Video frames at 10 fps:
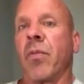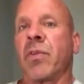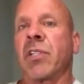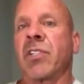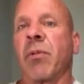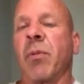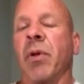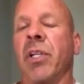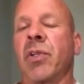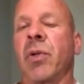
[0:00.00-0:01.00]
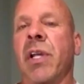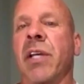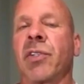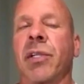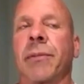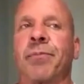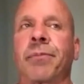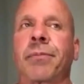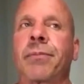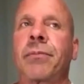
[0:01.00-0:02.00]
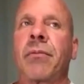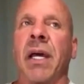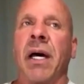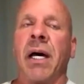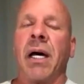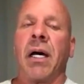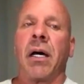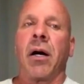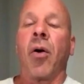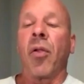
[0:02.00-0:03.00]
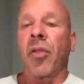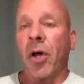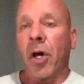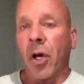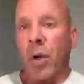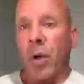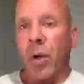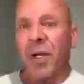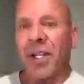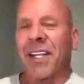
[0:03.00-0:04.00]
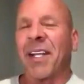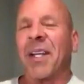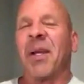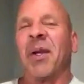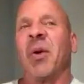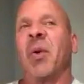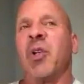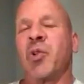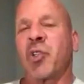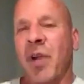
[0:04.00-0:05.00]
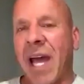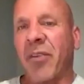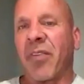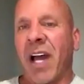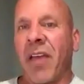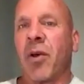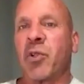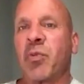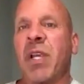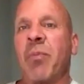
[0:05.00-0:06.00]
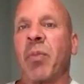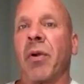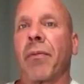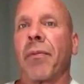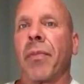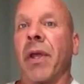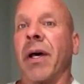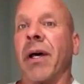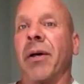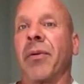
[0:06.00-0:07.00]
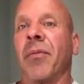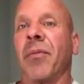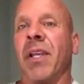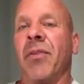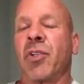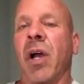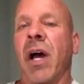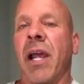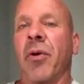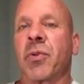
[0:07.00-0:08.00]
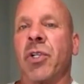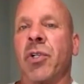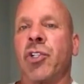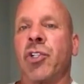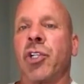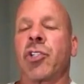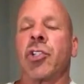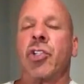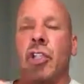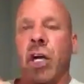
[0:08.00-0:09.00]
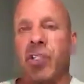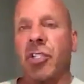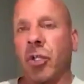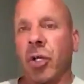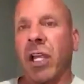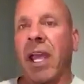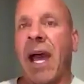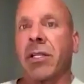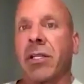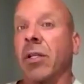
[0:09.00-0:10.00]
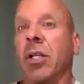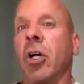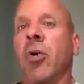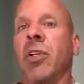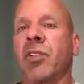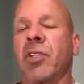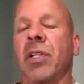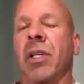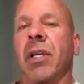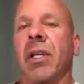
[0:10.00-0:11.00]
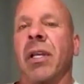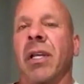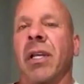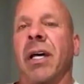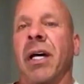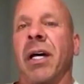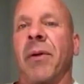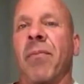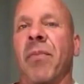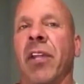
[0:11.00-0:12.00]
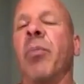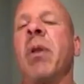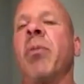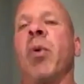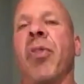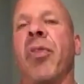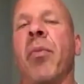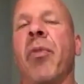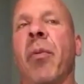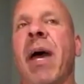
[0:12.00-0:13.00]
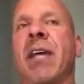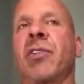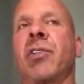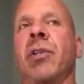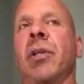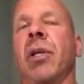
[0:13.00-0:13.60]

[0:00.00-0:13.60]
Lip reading: susceptibility to risk, although when you stratify those people in the trials, when you just look at the lowest, at the people with the best